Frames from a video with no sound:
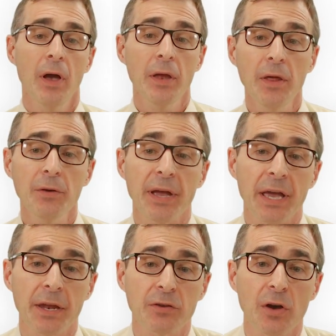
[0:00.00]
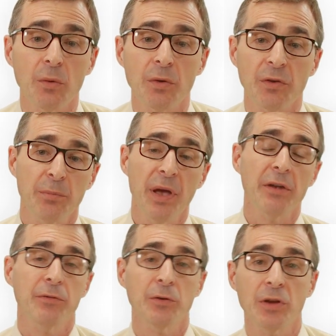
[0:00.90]
Another anecdote was a
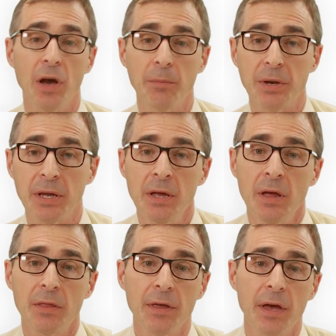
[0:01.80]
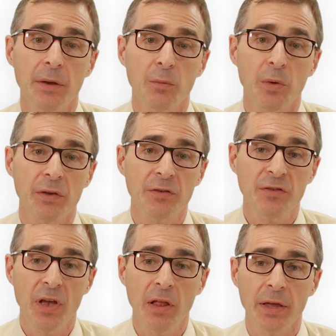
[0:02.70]
pet food company that was
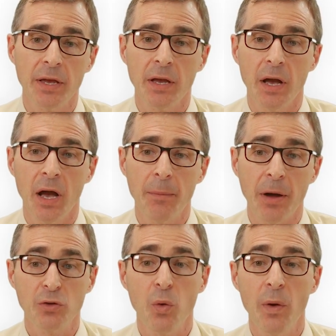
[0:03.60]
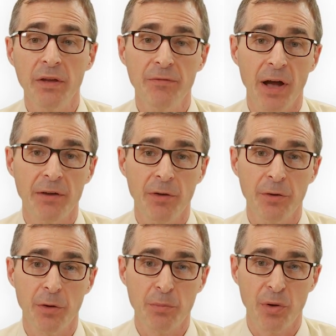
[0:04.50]
selling about
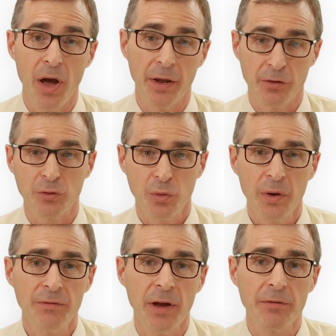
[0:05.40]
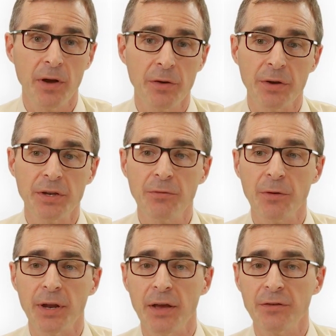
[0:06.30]
2,500 products or 2,500
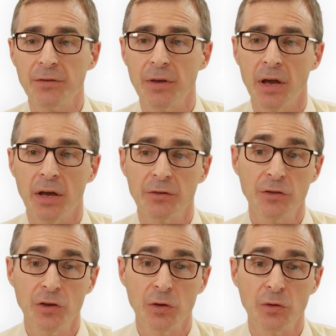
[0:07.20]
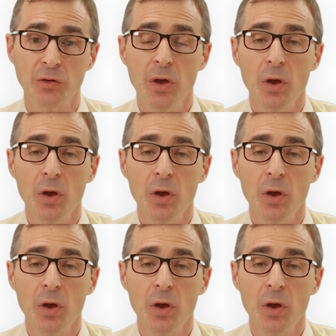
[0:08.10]
different SKUs